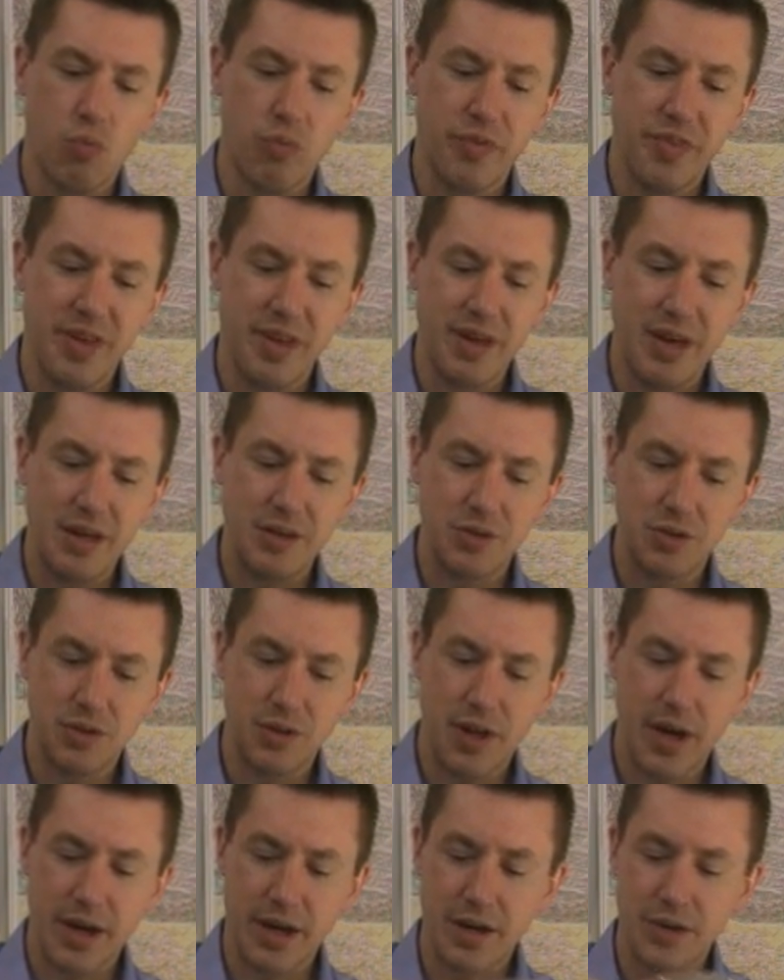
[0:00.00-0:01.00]

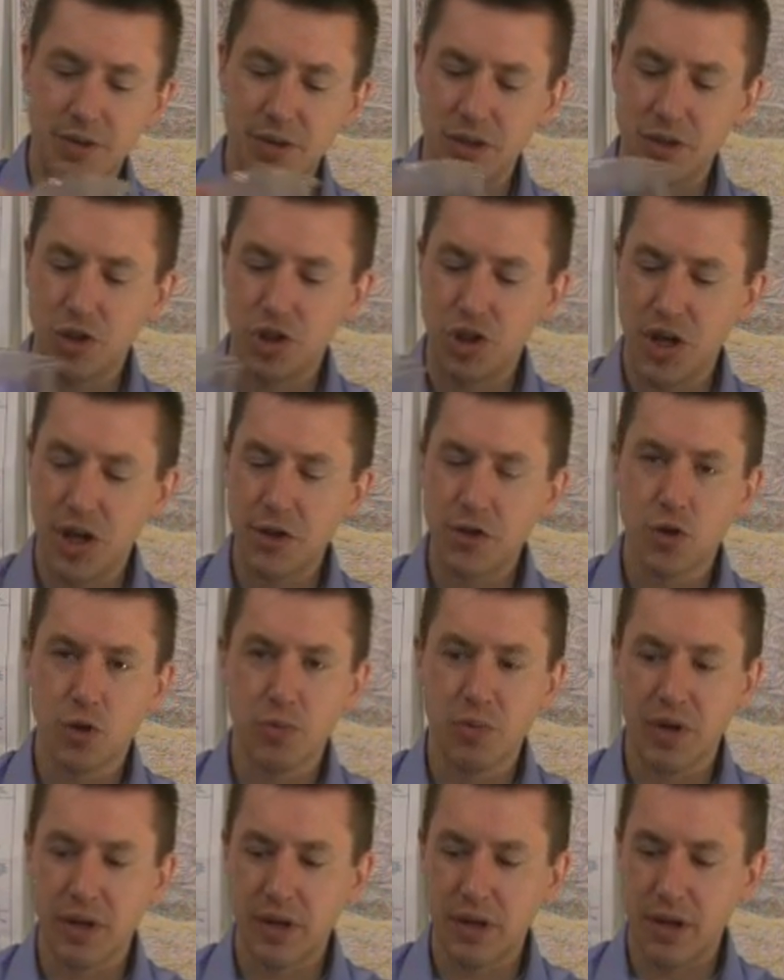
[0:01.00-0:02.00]
it's, like I said,
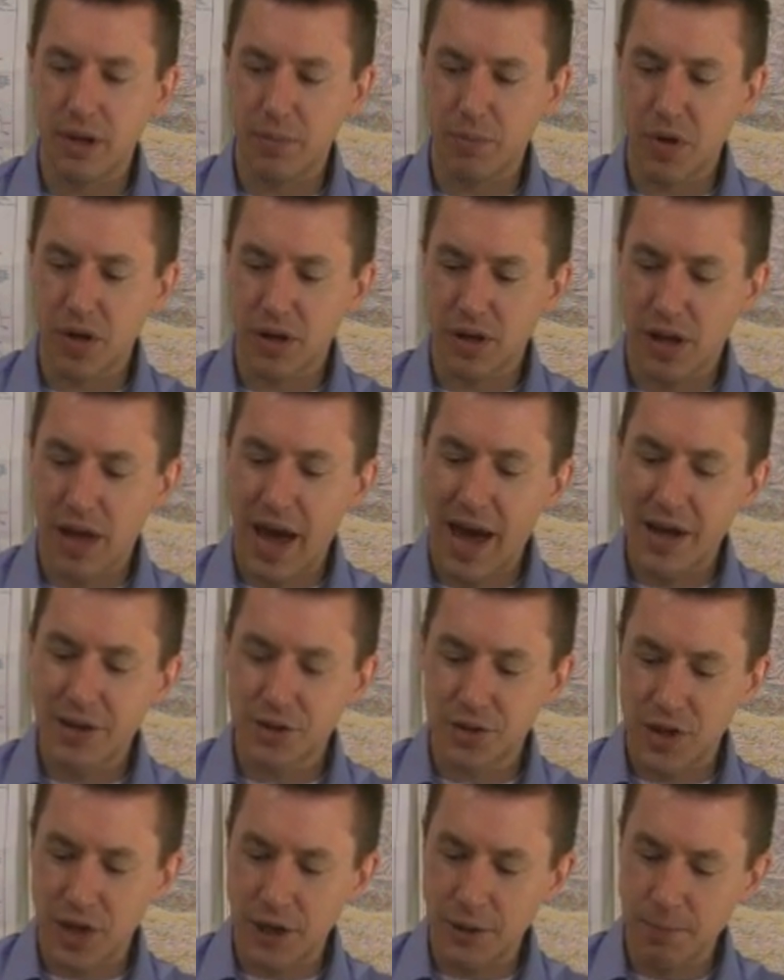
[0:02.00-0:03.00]
gentle but
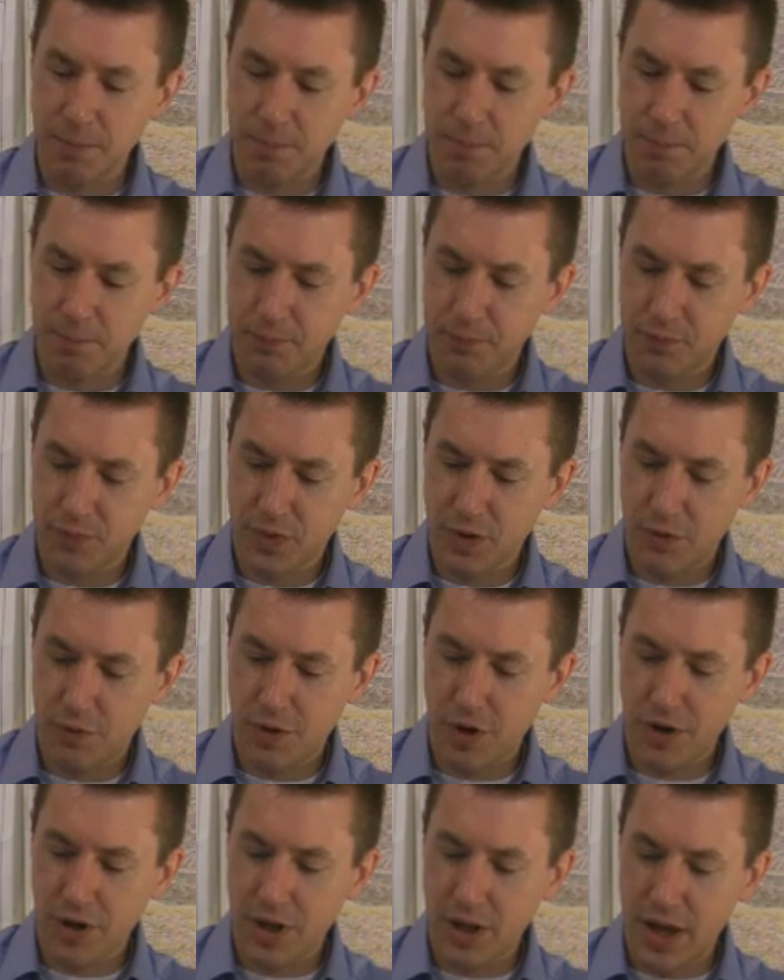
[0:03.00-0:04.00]
lasting,
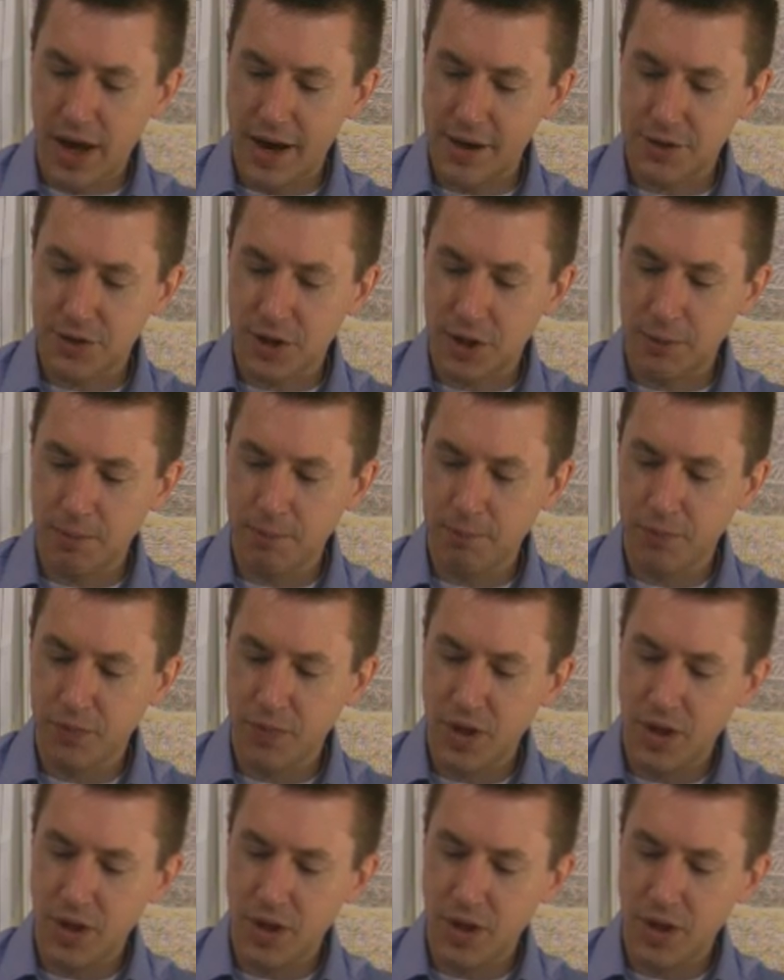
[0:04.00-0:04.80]
fairly lasting.